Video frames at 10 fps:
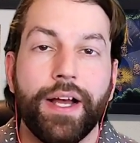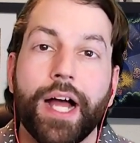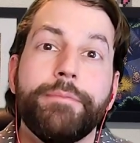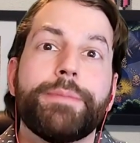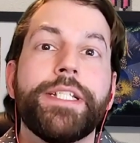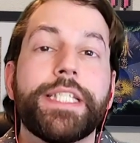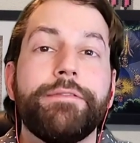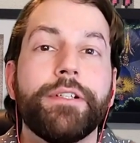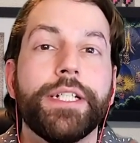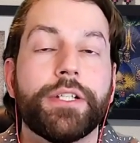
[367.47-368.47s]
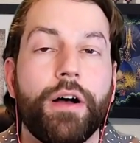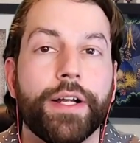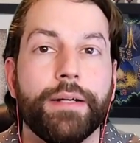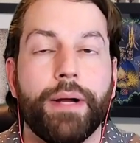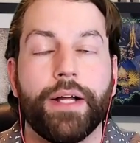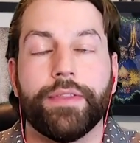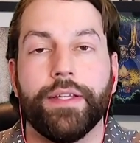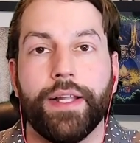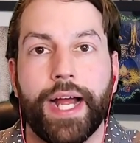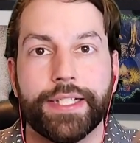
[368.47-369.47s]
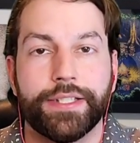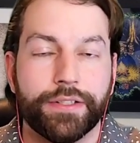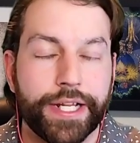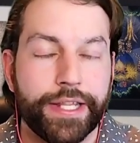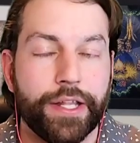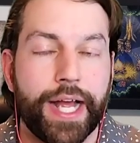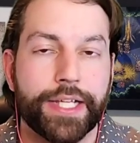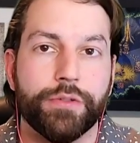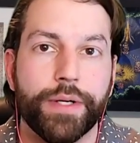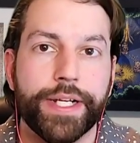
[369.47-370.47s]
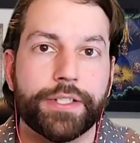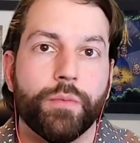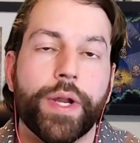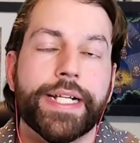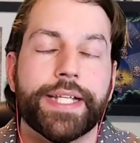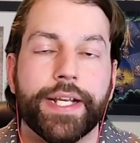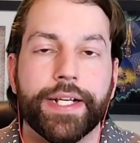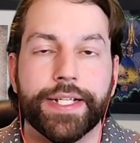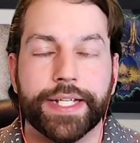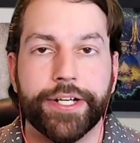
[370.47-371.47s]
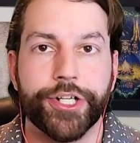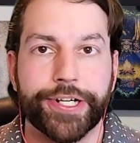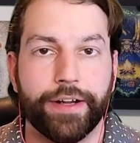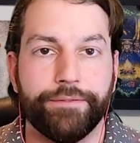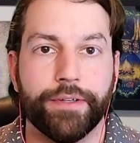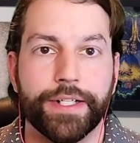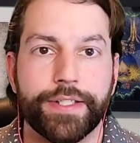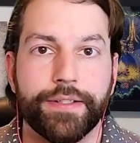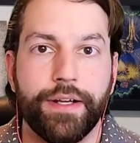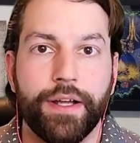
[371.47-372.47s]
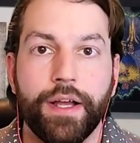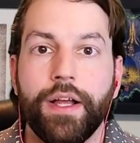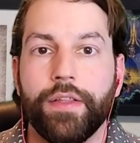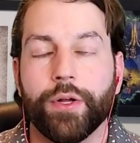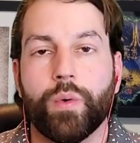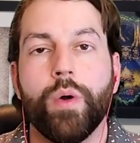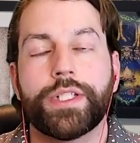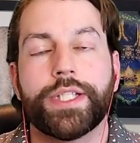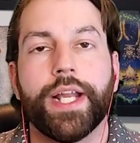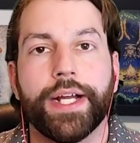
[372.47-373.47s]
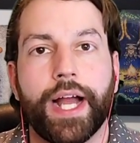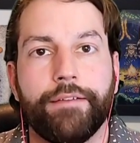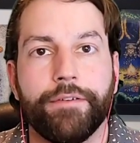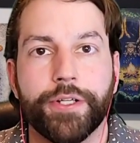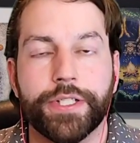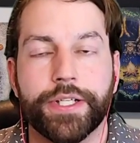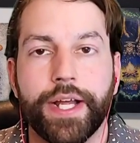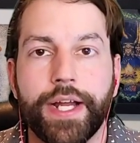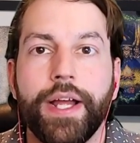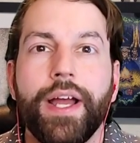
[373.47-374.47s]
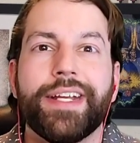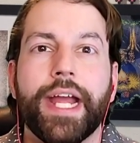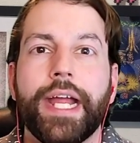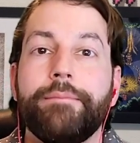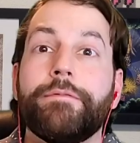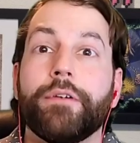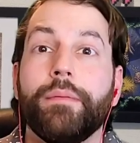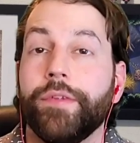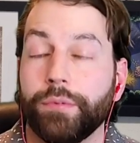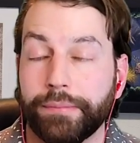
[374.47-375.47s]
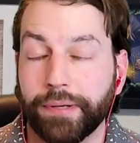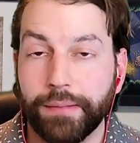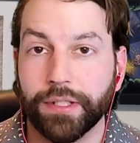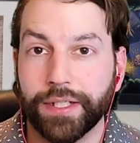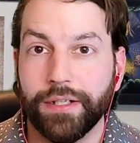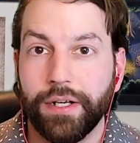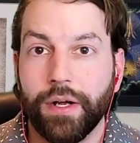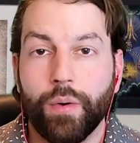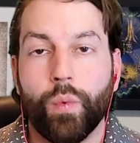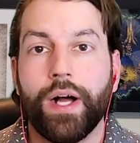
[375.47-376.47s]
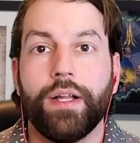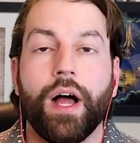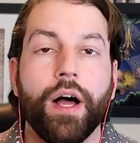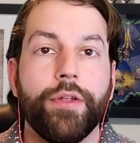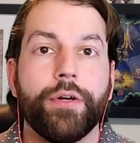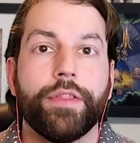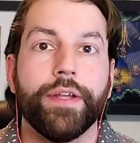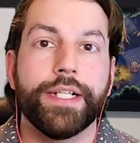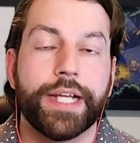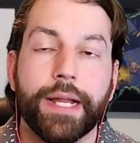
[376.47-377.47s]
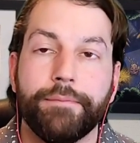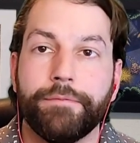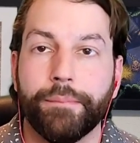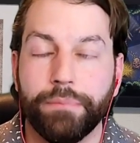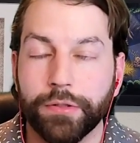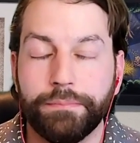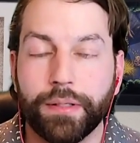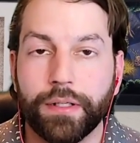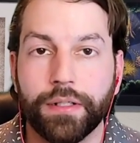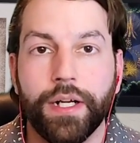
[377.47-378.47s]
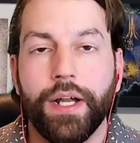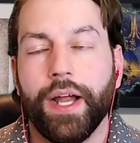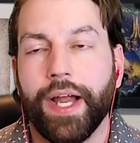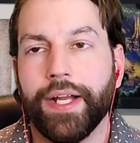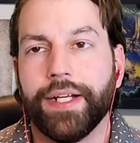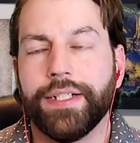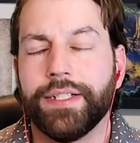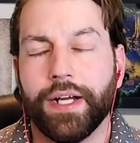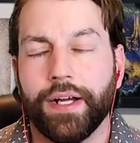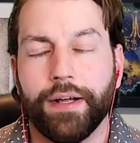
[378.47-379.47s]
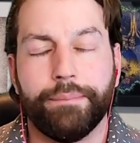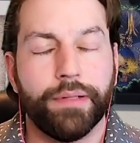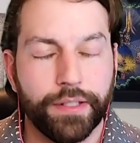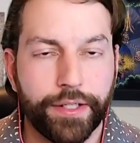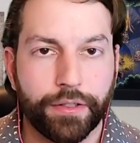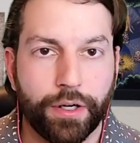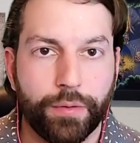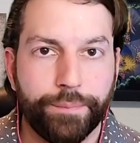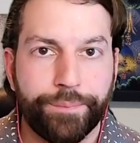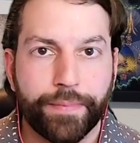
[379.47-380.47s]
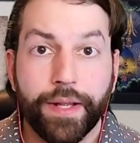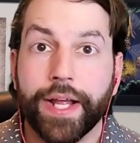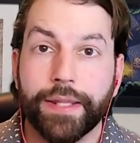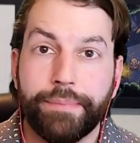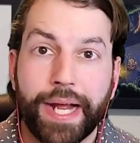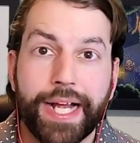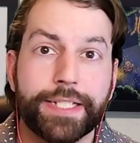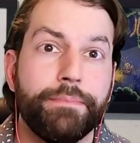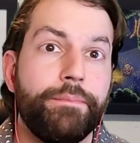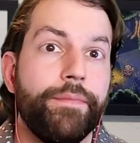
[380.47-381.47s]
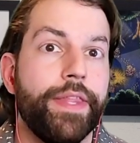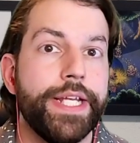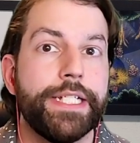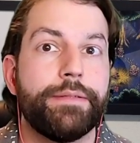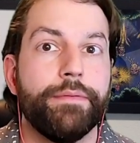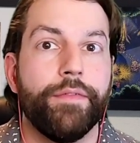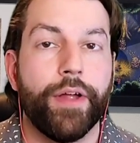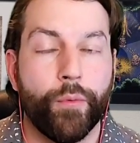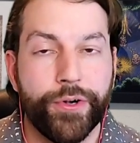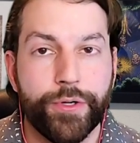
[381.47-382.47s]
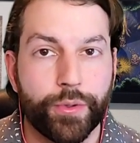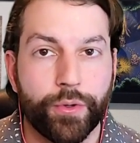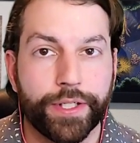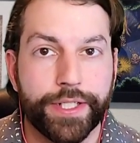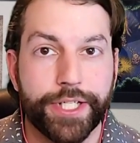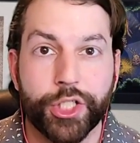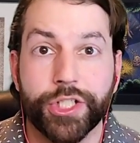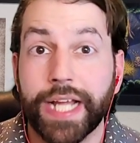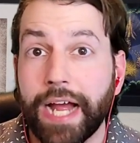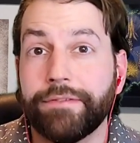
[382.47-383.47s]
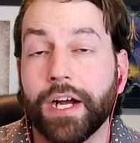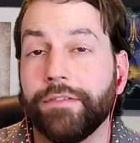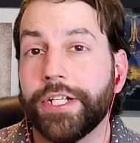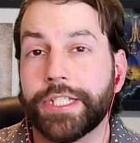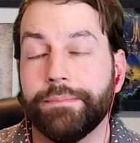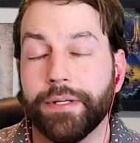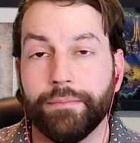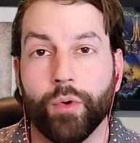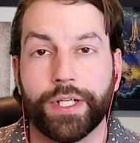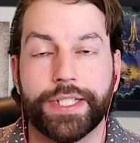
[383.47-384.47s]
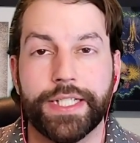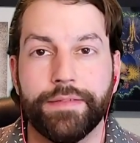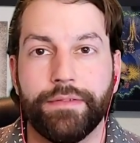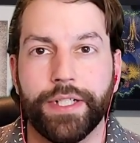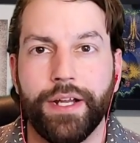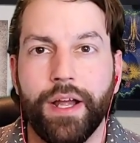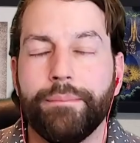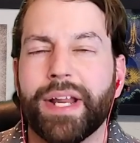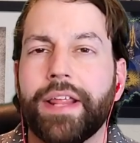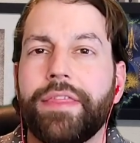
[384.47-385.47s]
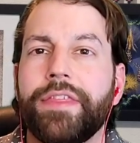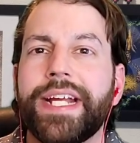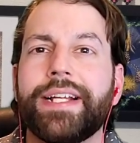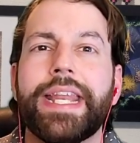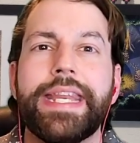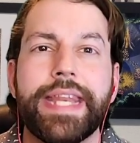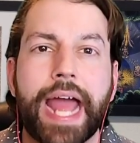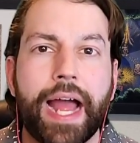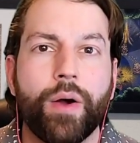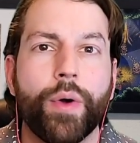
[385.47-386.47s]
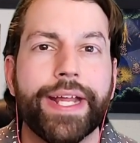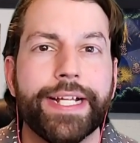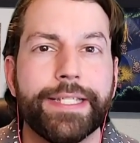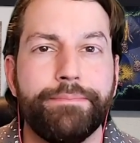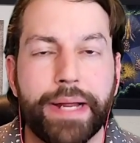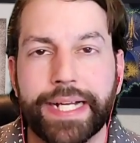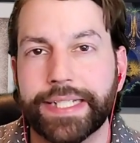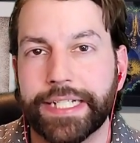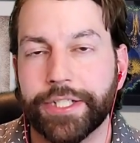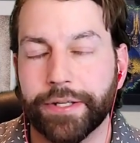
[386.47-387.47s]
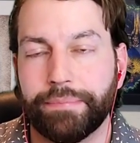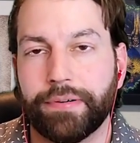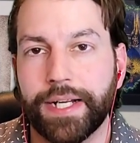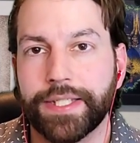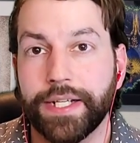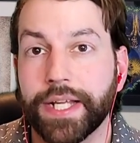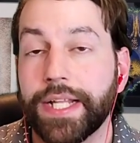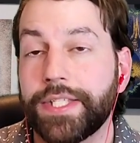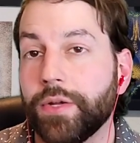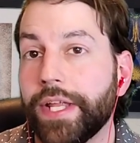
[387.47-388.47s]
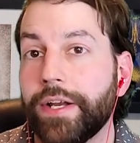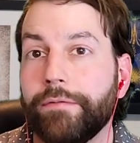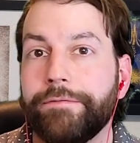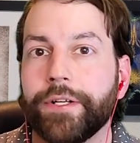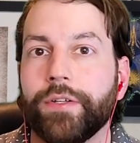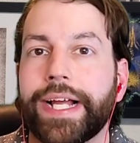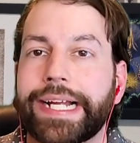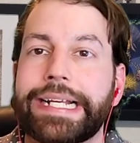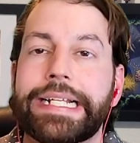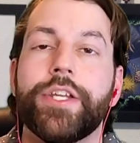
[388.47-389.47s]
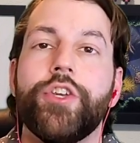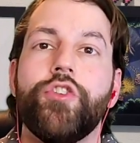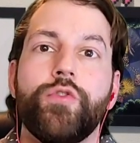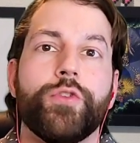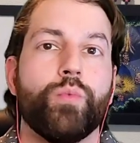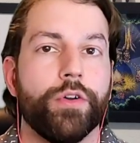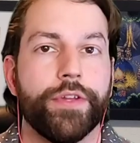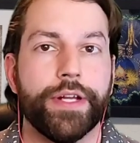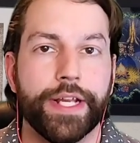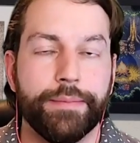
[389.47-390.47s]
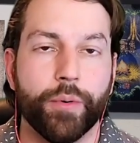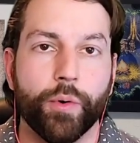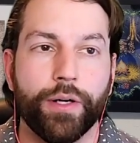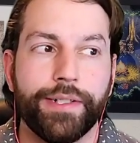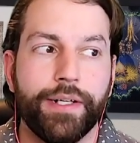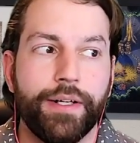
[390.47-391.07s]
I'm specifically talking about in the last 2 weeks when he attended this energy conference. The quotes that I got for you today came from The Republic, while other things came from Bloomberg and Politico. In the past, these news organizations have covered this a bit more extensively, but I think now it is baked into the process, and so they don't feel like it is newsworthy anymore.